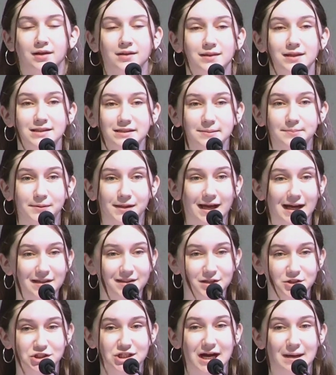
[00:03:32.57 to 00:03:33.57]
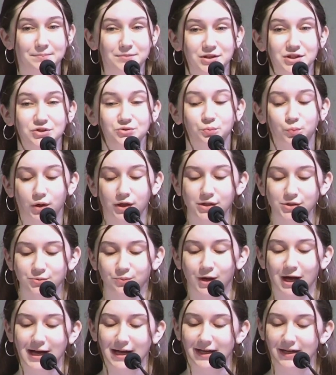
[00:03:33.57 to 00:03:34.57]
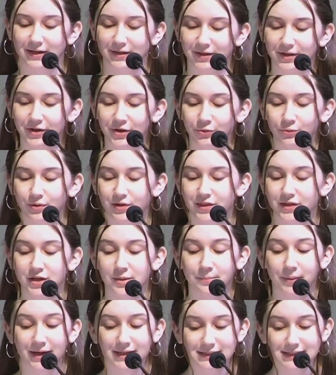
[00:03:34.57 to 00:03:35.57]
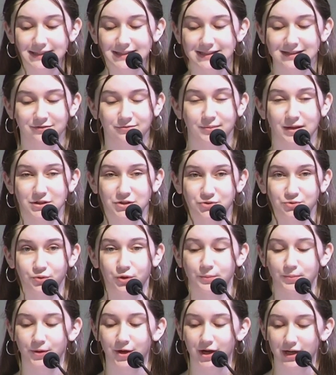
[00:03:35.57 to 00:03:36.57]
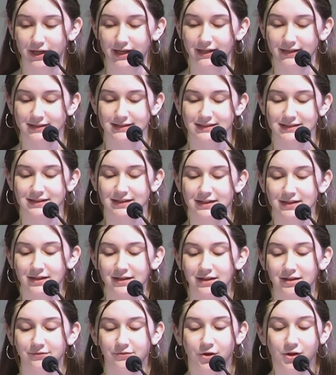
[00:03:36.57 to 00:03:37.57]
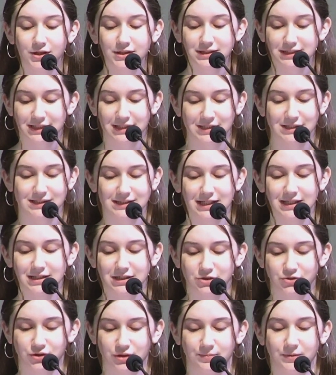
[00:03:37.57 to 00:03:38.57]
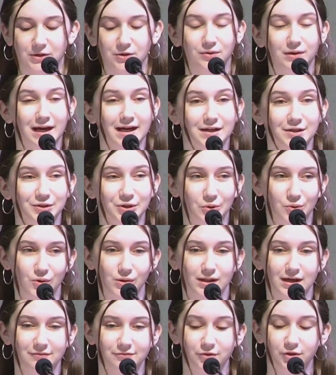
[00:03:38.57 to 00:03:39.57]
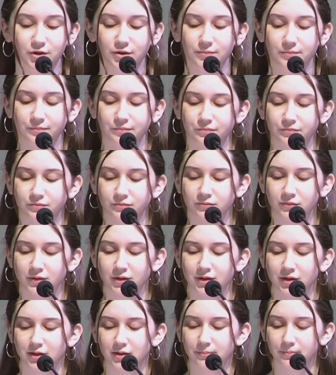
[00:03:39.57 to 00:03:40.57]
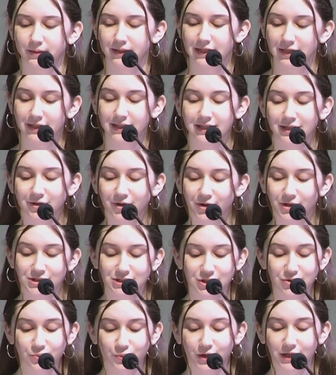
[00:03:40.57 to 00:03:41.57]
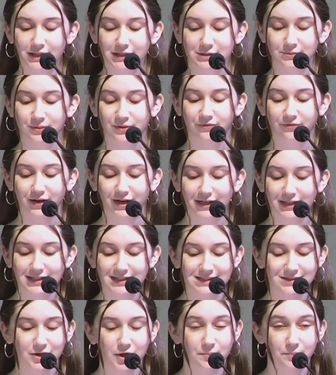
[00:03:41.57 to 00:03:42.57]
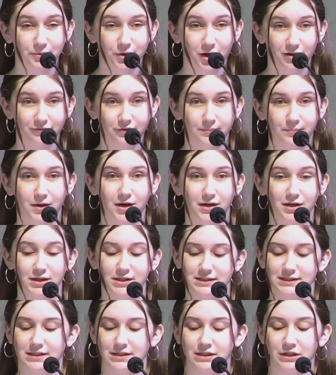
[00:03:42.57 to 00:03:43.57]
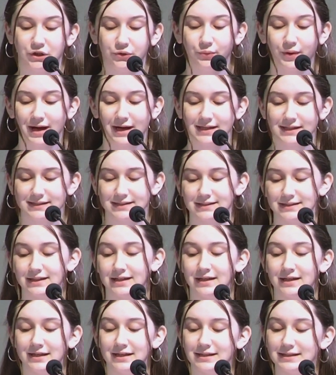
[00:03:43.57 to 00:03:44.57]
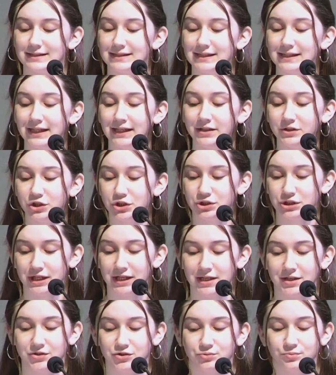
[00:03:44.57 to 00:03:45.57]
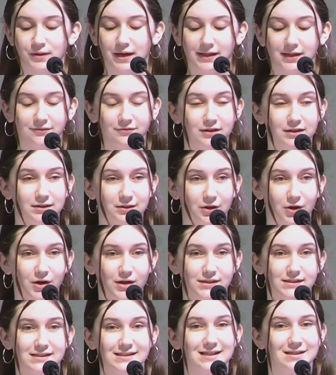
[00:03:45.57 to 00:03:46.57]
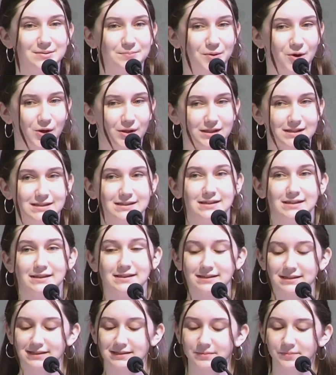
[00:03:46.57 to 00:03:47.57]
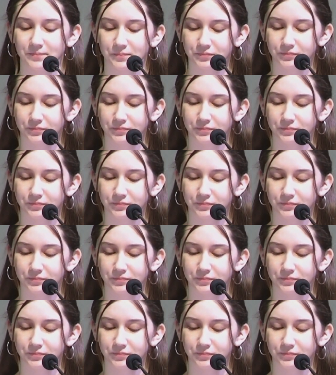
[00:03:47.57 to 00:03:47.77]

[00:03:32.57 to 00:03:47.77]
They supply their chapters worldwide with an abundance of menstrual products that volunteers can distribute at a local level. Period also works with various nonprofit partners in the US, seeking to change relevant laws and policies.